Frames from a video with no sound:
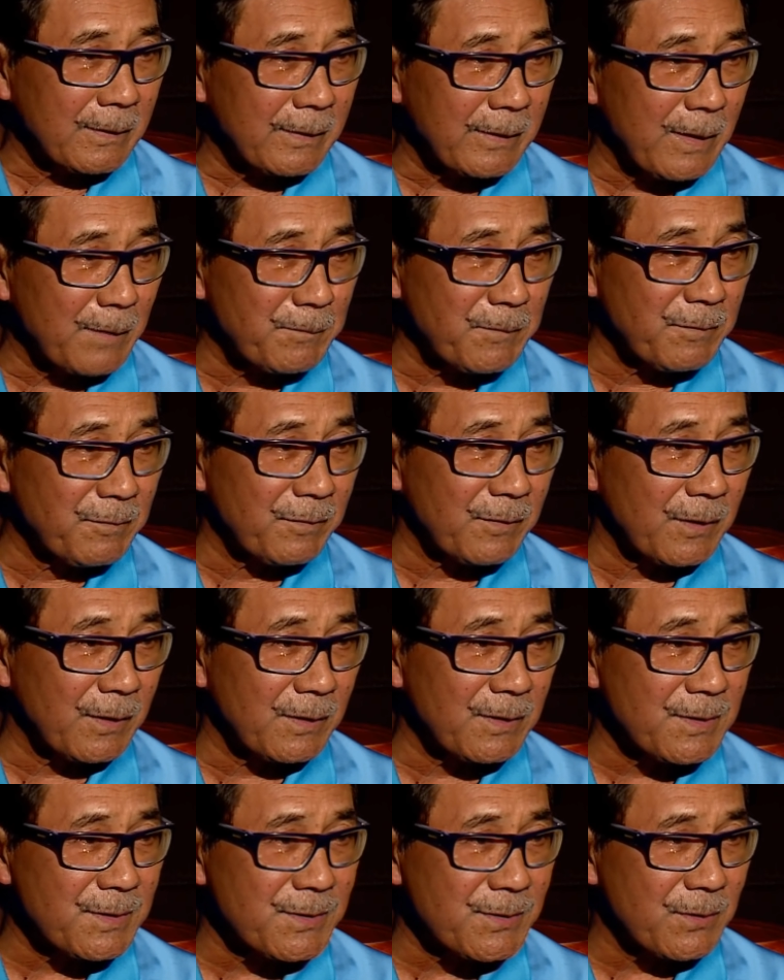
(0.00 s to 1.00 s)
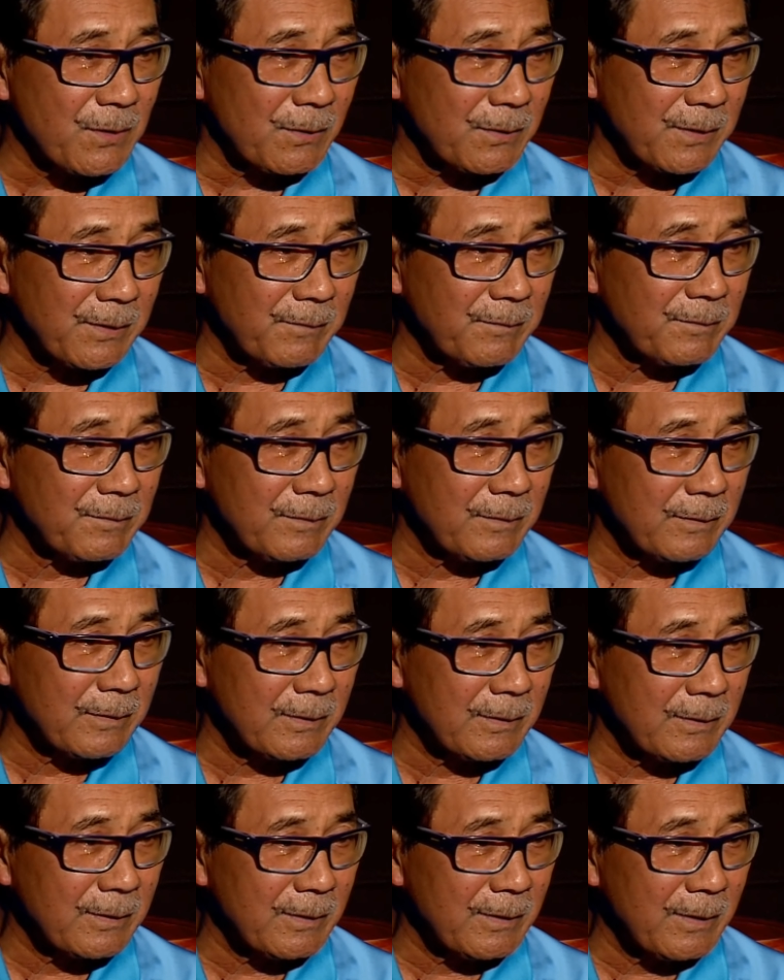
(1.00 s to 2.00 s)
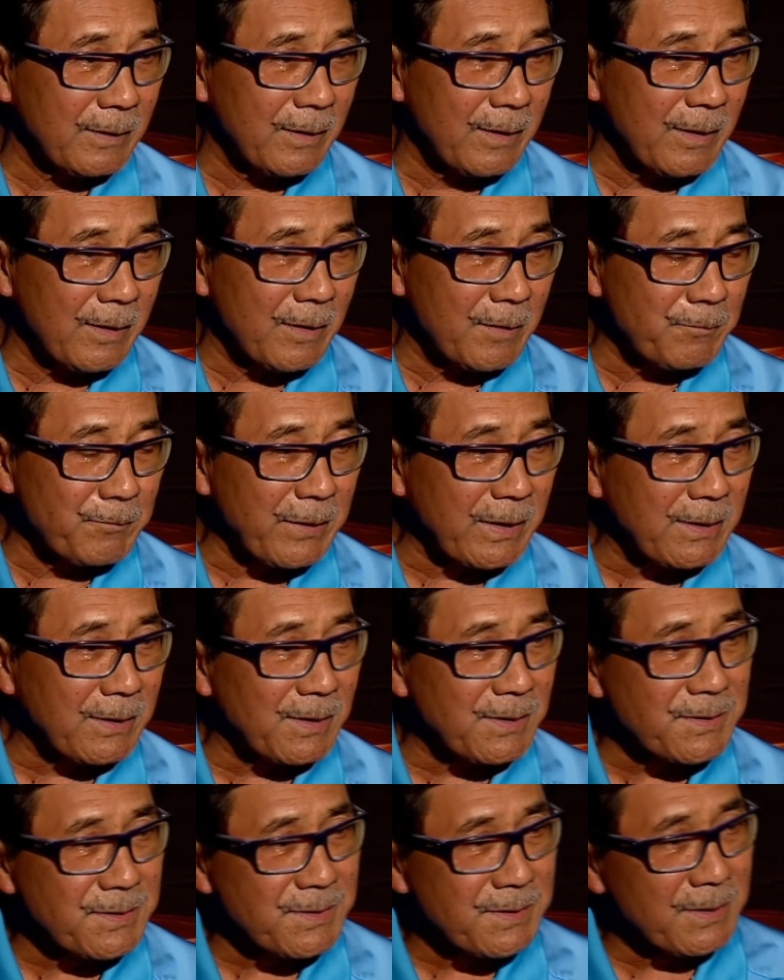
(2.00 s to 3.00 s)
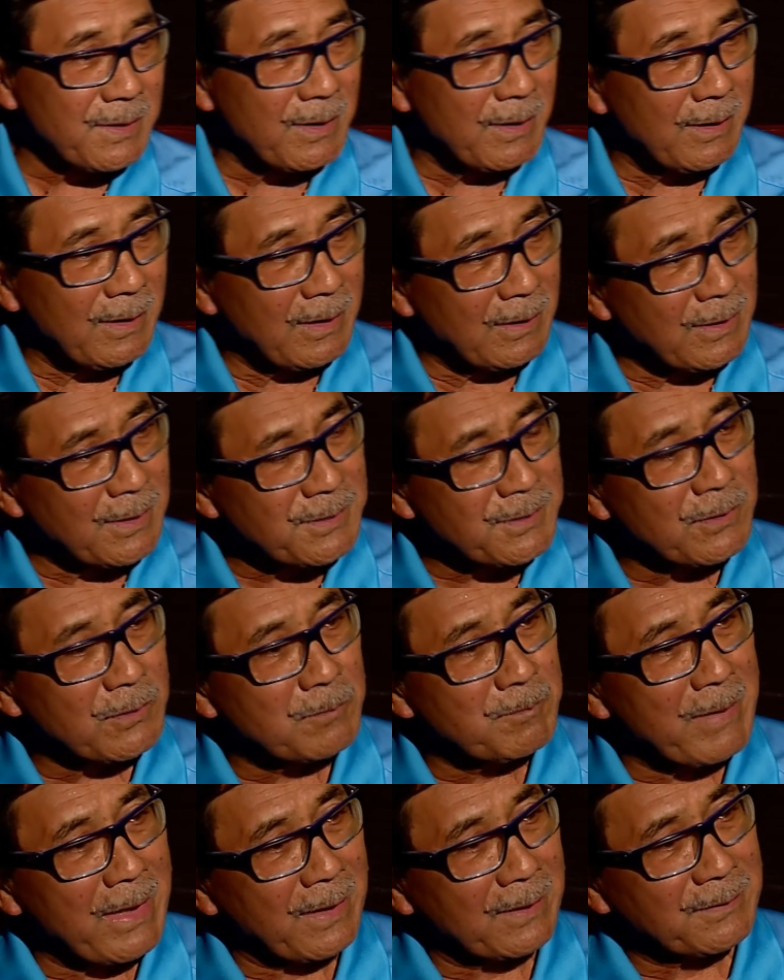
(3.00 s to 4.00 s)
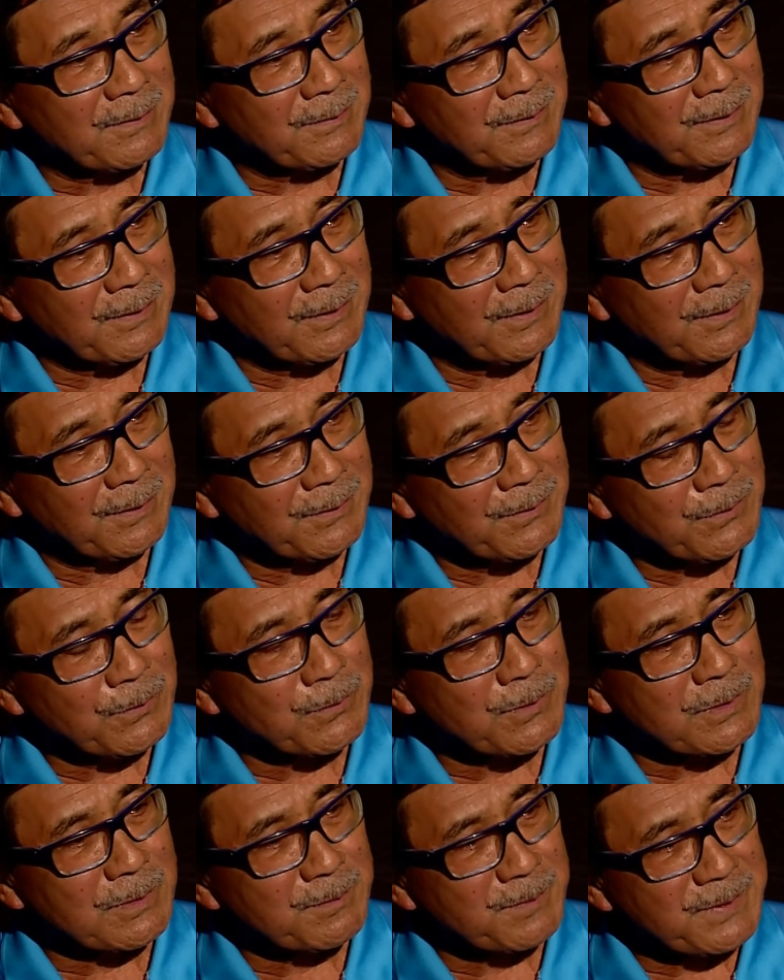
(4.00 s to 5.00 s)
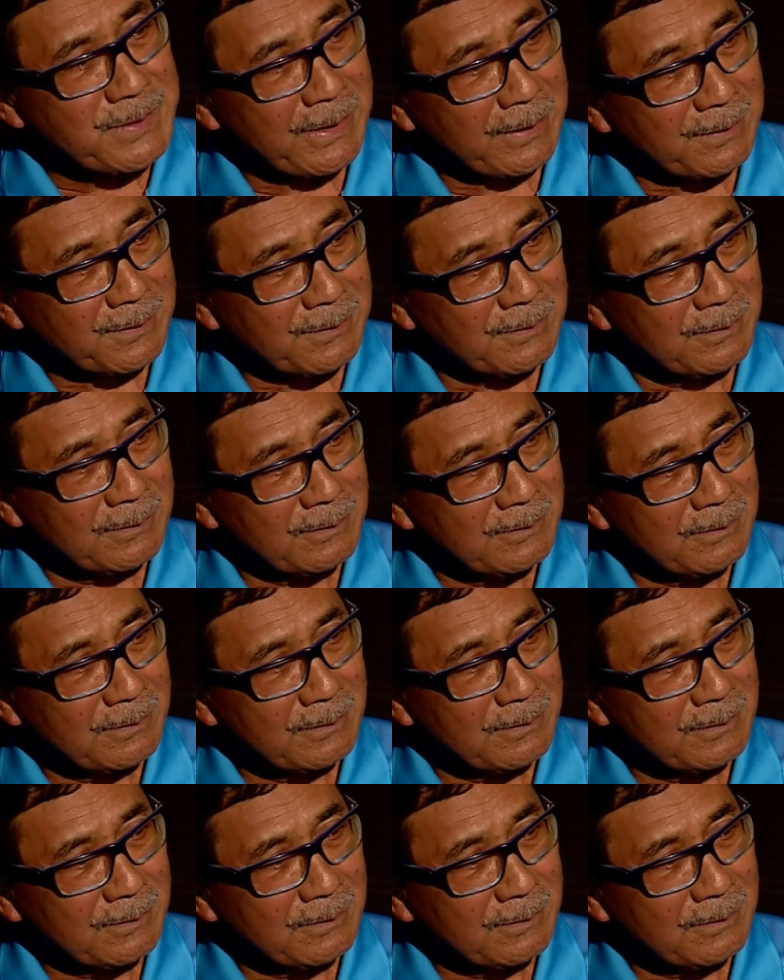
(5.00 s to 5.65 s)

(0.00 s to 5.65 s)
can be very destructive because let's go back to the tourism sector.